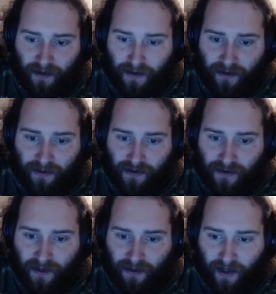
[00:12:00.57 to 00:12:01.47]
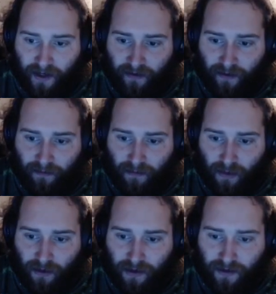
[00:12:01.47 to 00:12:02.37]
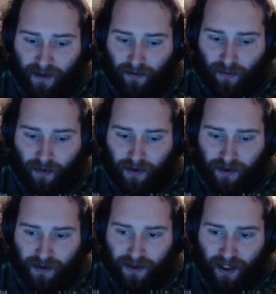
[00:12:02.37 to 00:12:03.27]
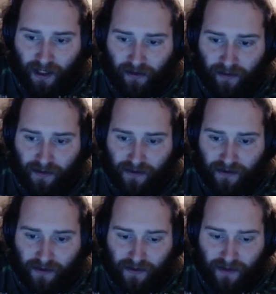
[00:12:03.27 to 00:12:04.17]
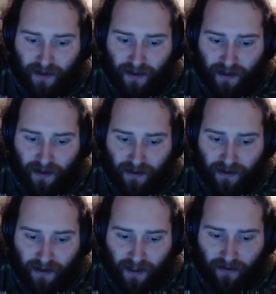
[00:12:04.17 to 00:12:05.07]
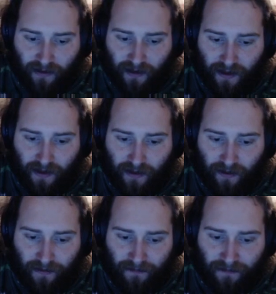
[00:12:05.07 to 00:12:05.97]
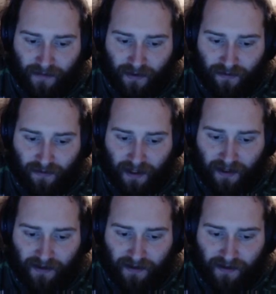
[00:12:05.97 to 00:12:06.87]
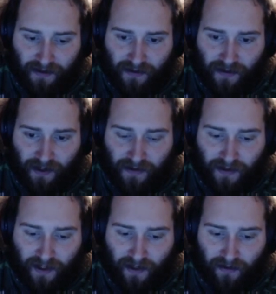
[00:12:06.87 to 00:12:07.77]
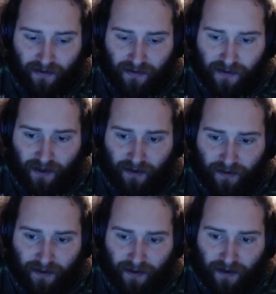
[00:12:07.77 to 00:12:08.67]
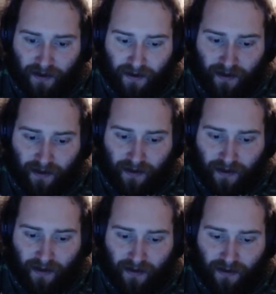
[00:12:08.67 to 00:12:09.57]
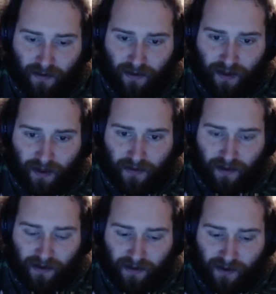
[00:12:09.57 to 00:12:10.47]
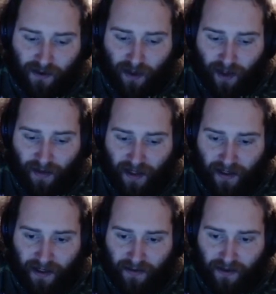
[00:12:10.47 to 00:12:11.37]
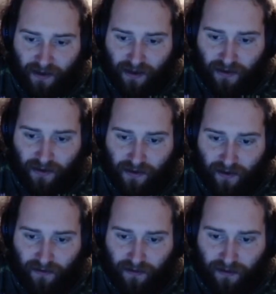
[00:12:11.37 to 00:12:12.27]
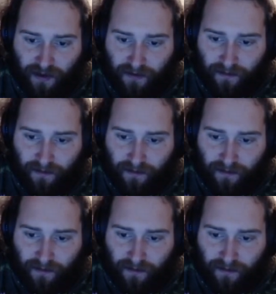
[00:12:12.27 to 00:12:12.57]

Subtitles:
you'll see that you'll have more than 1 chakram. As you can see down here, you've got 6 now. So in doing that, you can swap back now that your Q is off cooldown